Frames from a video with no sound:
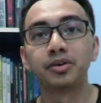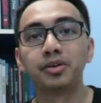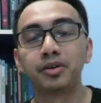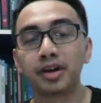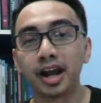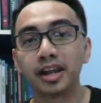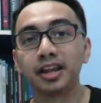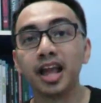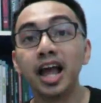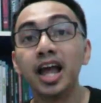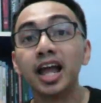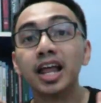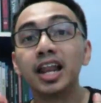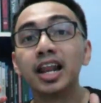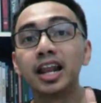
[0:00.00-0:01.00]
Alright,
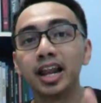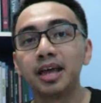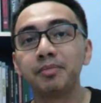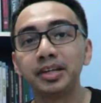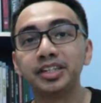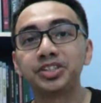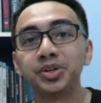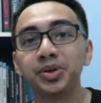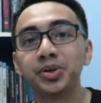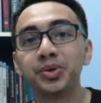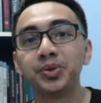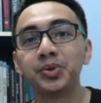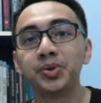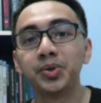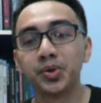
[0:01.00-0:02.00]
let me show
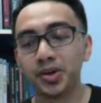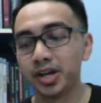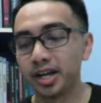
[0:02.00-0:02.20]
you